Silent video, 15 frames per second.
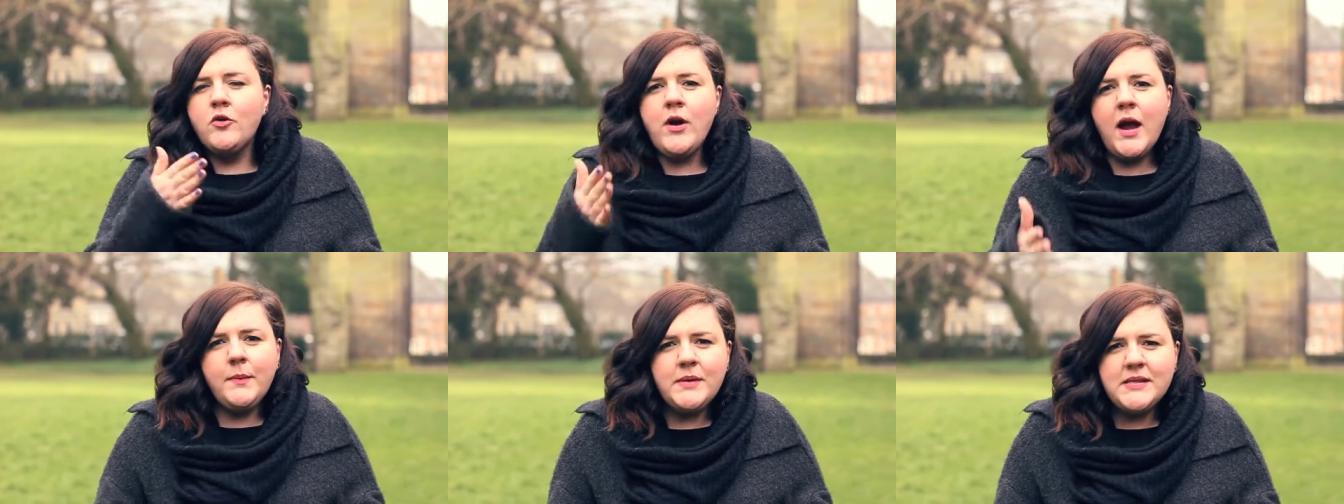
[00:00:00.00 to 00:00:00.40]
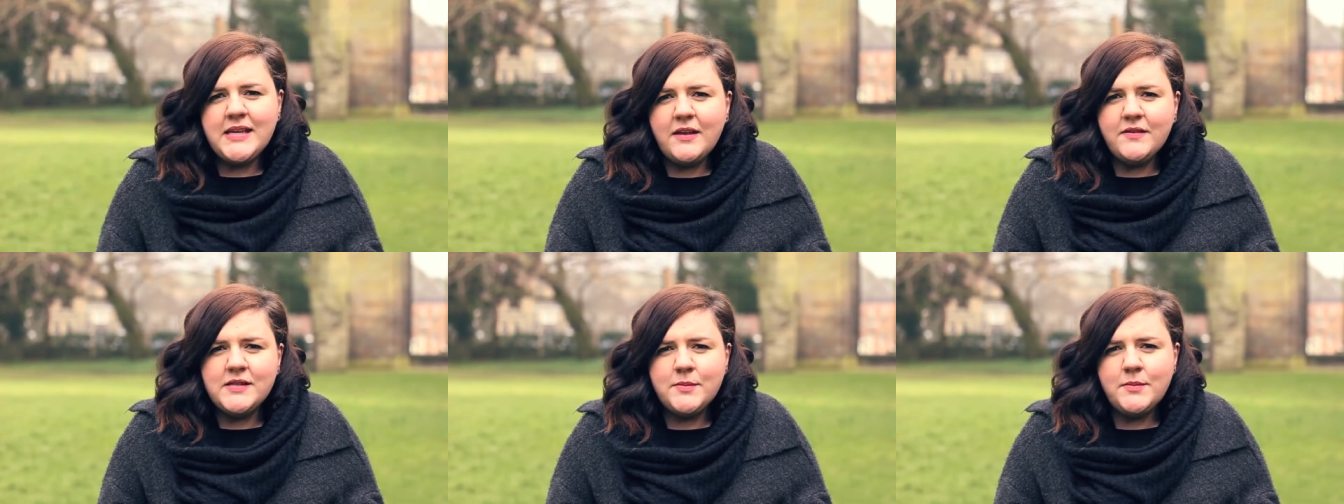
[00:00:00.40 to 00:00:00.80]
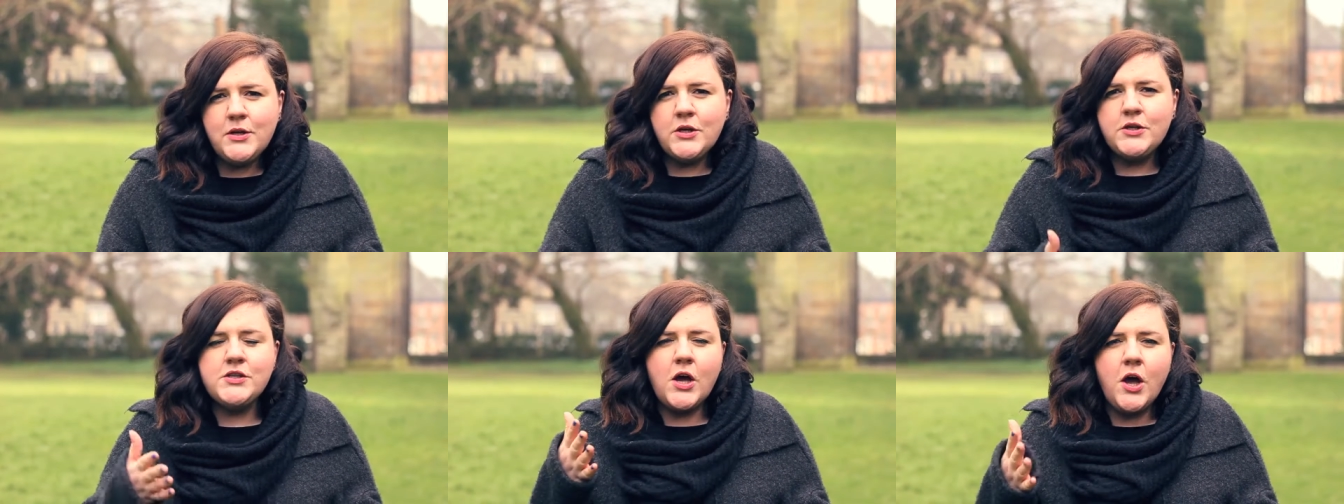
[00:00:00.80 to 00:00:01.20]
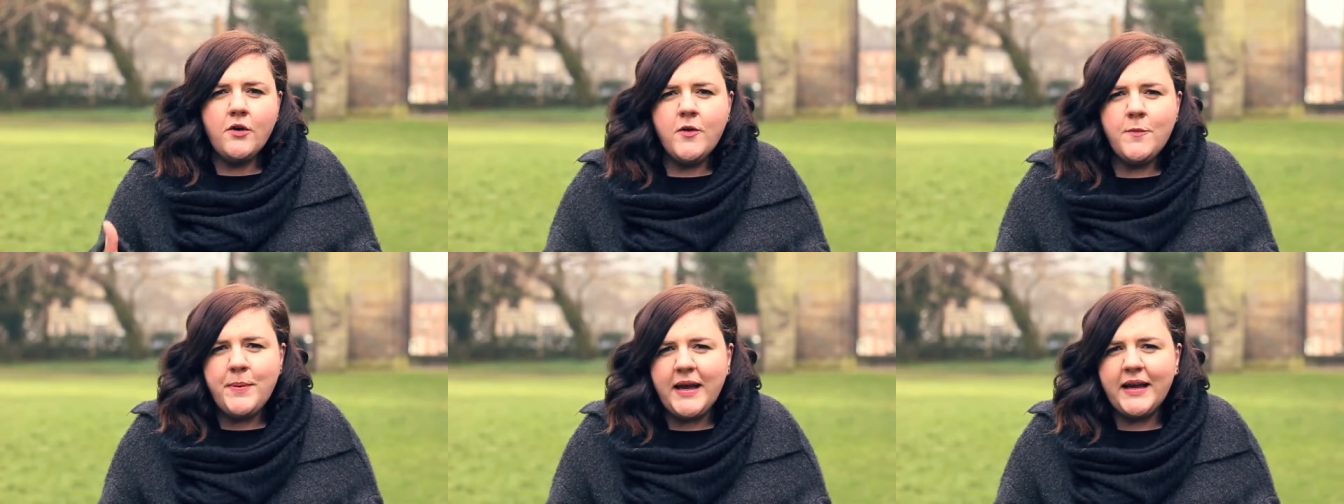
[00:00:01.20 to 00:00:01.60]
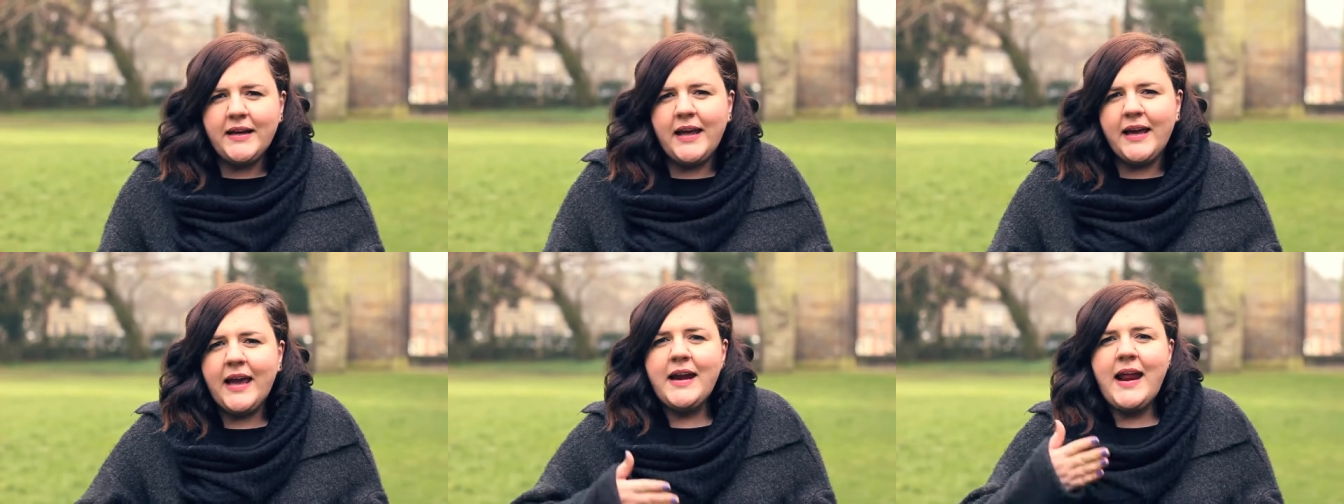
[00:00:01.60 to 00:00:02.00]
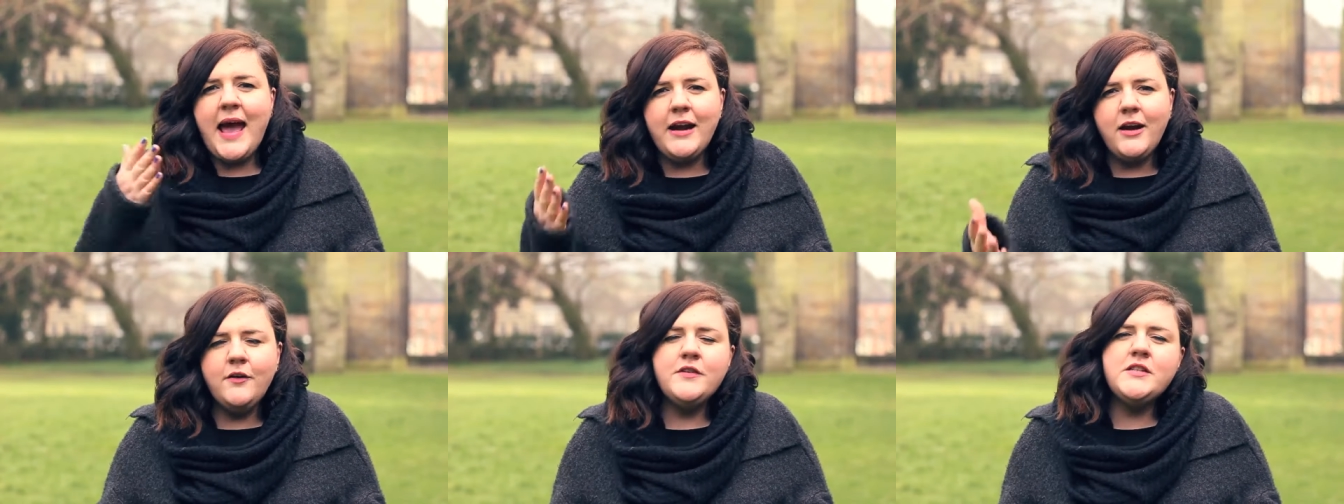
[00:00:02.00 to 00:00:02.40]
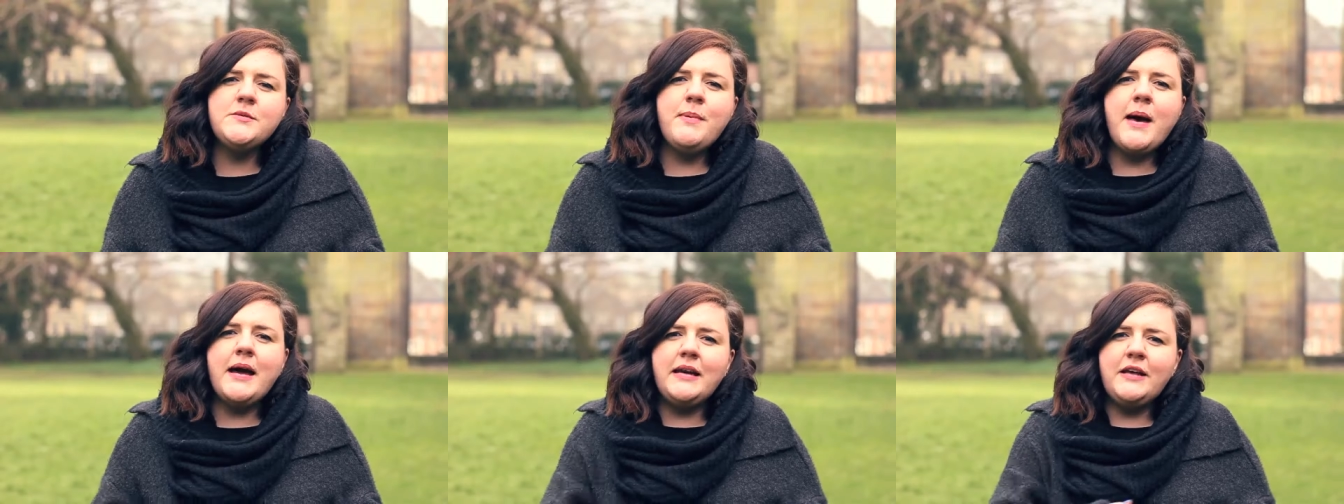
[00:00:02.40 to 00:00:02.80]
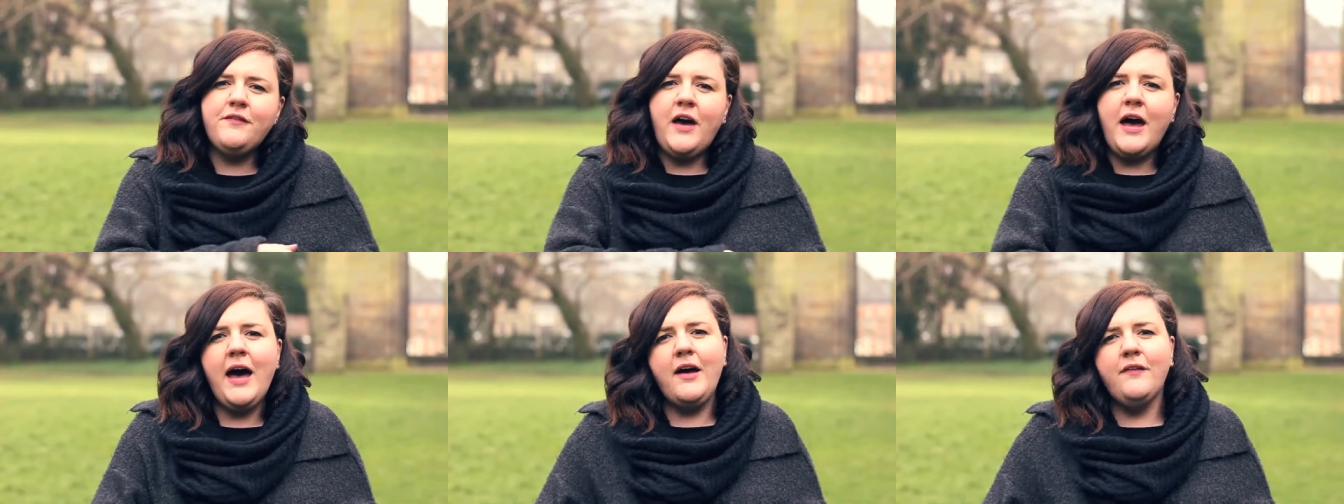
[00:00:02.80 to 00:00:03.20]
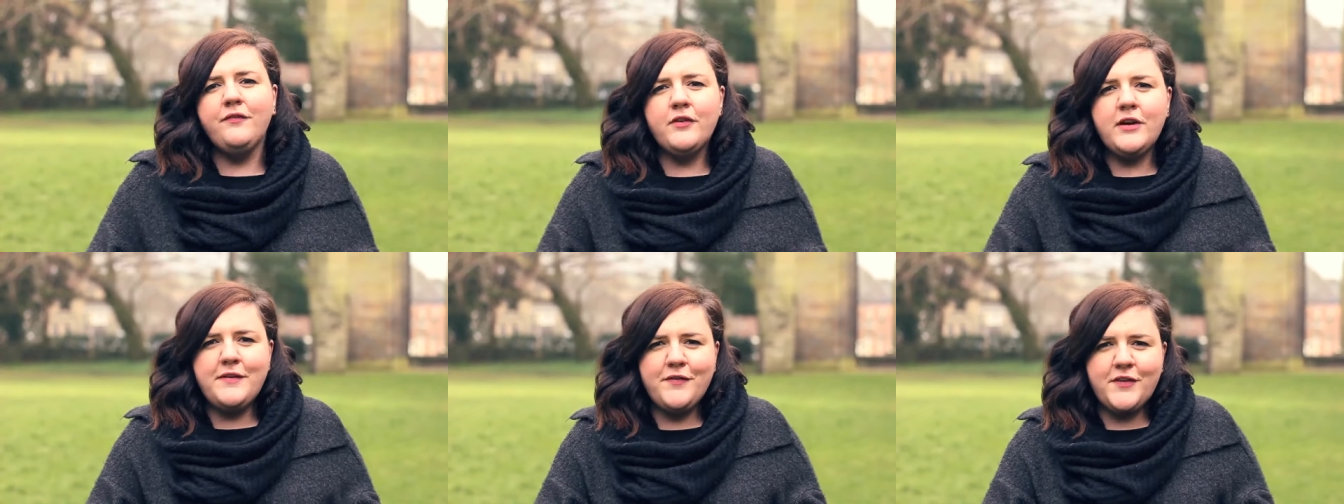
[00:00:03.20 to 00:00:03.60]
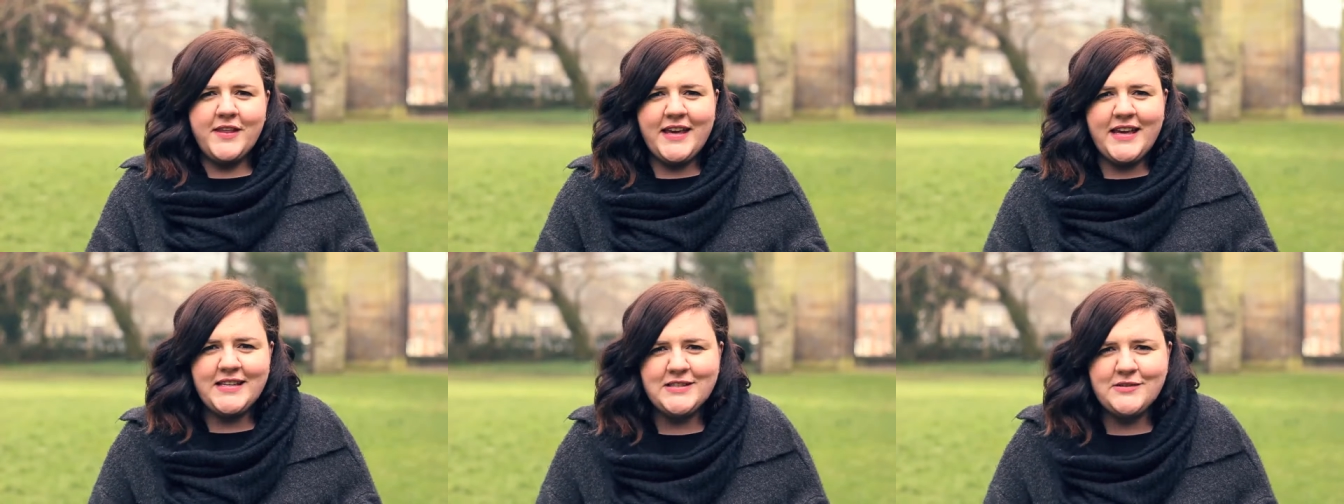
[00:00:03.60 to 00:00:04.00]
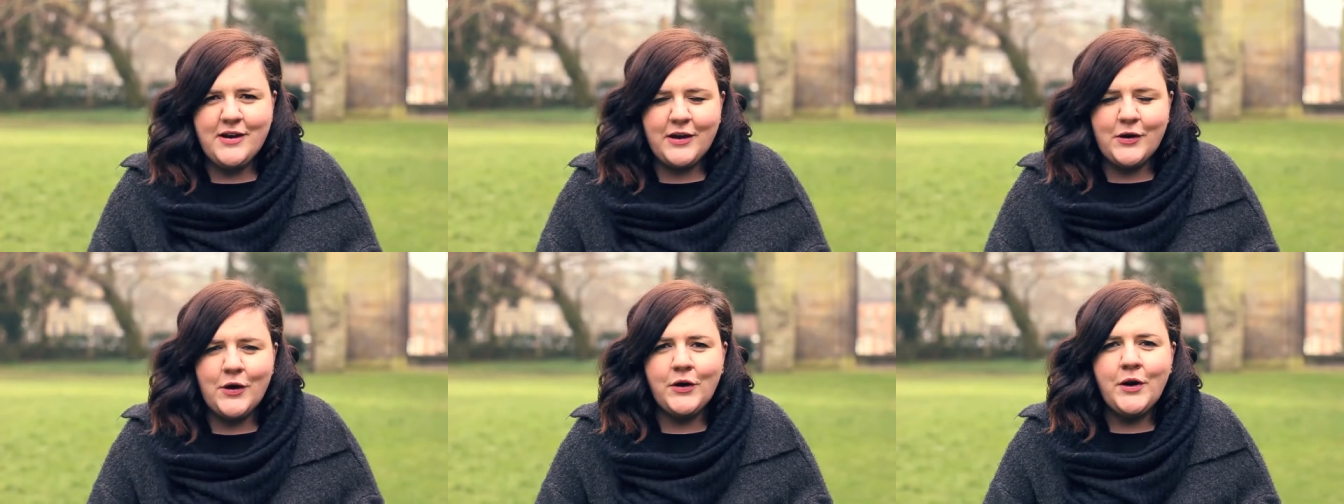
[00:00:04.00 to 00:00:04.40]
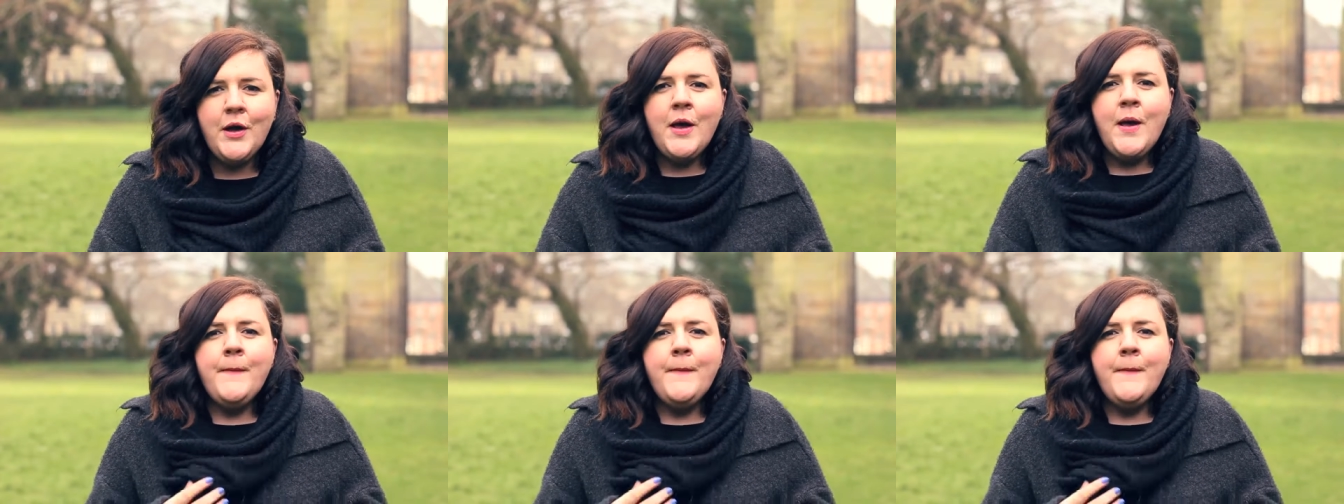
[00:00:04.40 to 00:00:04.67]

grab yourself some lunch or a picnic and head over to Barney for half free for the Easter egg hunt.